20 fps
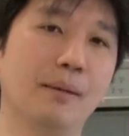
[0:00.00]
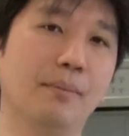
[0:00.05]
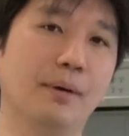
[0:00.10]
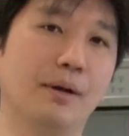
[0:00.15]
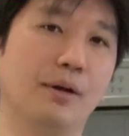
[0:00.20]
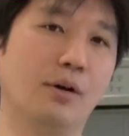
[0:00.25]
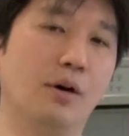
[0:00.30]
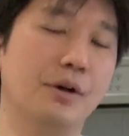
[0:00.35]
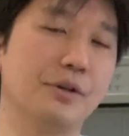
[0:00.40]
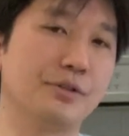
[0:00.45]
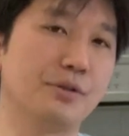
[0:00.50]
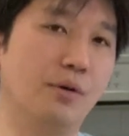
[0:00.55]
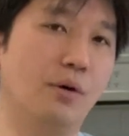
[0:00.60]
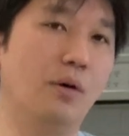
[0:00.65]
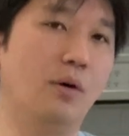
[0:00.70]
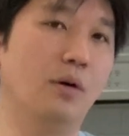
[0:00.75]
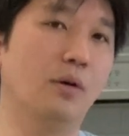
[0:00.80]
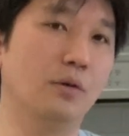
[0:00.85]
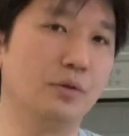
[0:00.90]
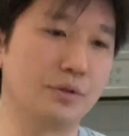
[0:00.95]
but it also
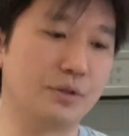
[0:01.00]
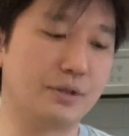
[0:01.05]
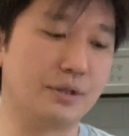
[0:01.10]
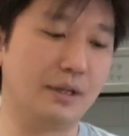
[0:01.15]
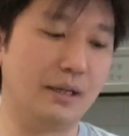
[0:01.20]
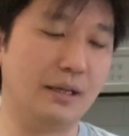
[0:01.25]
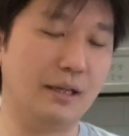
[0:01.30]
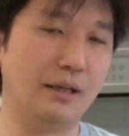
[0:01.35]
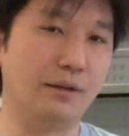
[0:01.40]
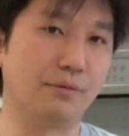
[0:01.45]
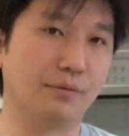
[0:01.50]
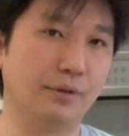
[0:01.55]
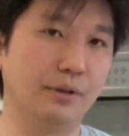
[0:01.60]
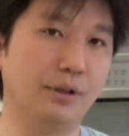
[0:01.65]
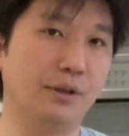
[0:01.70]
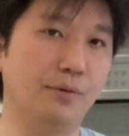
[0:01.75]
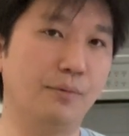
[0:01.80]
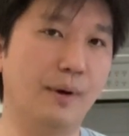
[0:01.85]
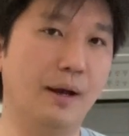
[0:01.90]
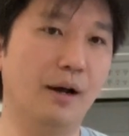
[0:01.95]
holds the heat
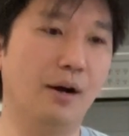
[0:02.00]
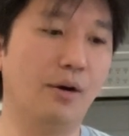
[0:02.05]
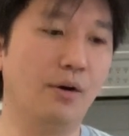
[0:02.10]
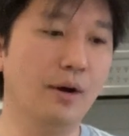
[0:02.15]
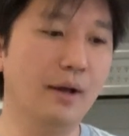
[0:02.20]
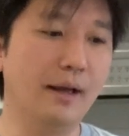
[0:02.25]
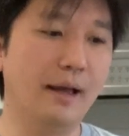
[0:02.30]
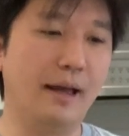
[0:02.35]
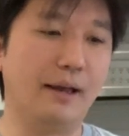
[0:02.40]
really well,